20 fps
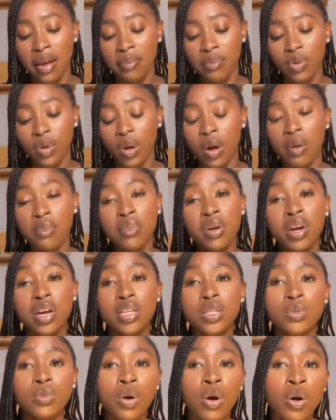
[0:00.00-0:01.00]
You can bring a
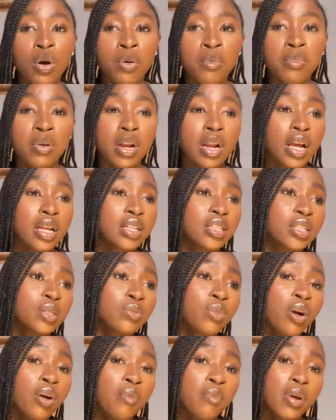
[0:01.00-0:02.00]
small umbrella. The
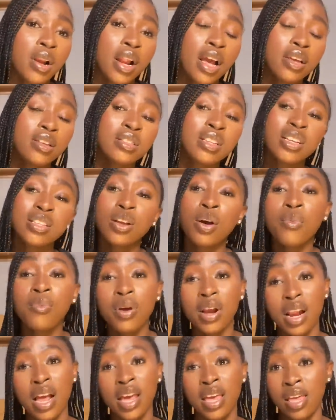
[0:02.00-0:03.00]
small umbrella, there's
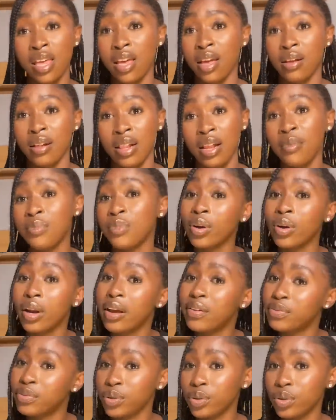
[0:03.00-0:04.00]
umbrella here, let lie
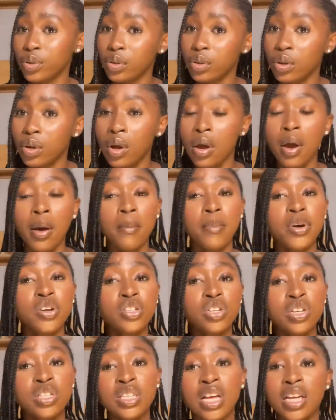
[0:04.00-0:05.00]
for you, but it's
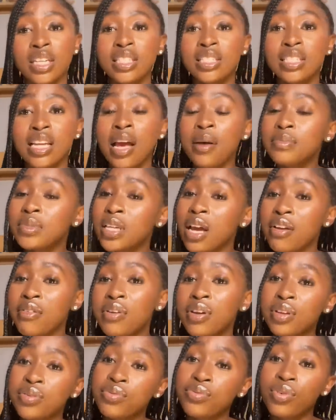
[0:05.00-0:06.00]
just like the times that
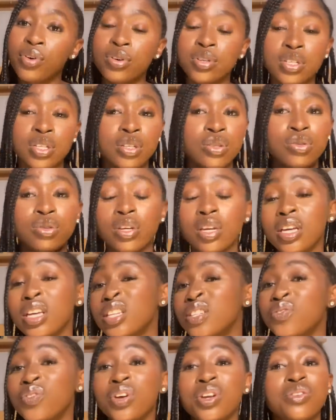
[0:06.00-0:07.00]
rain falls in UK
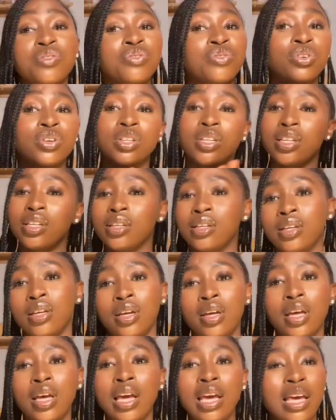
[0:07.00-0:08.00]
is very funny.
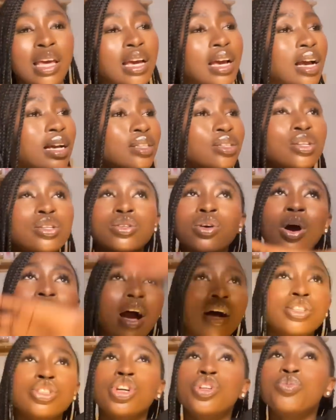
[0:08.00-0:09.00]
The sun
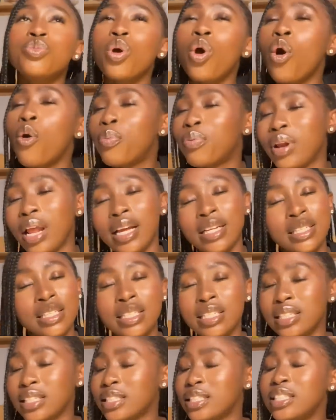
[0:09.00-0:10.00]
can just be up like
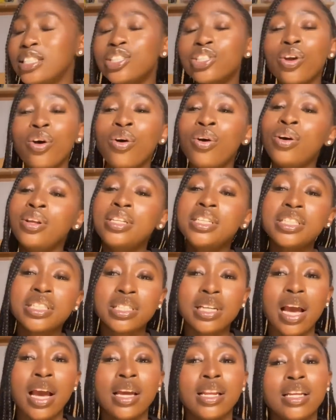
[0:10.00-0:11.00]
this, the sun is
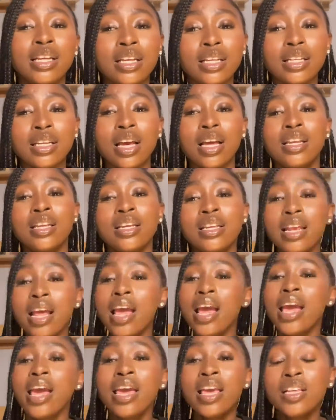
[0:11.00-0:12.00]
shining, the day
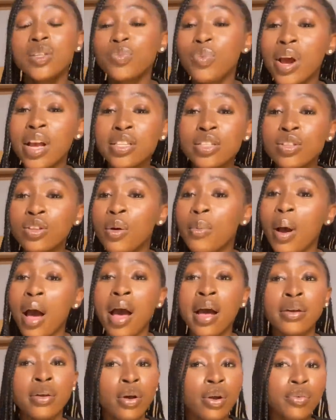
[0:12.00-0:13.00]
is brightening up,
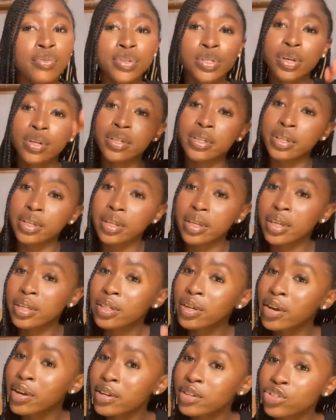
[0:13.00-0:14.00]
and all of a sudden it's
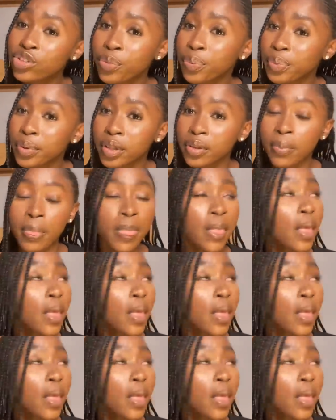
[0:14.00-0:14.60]
already dropping.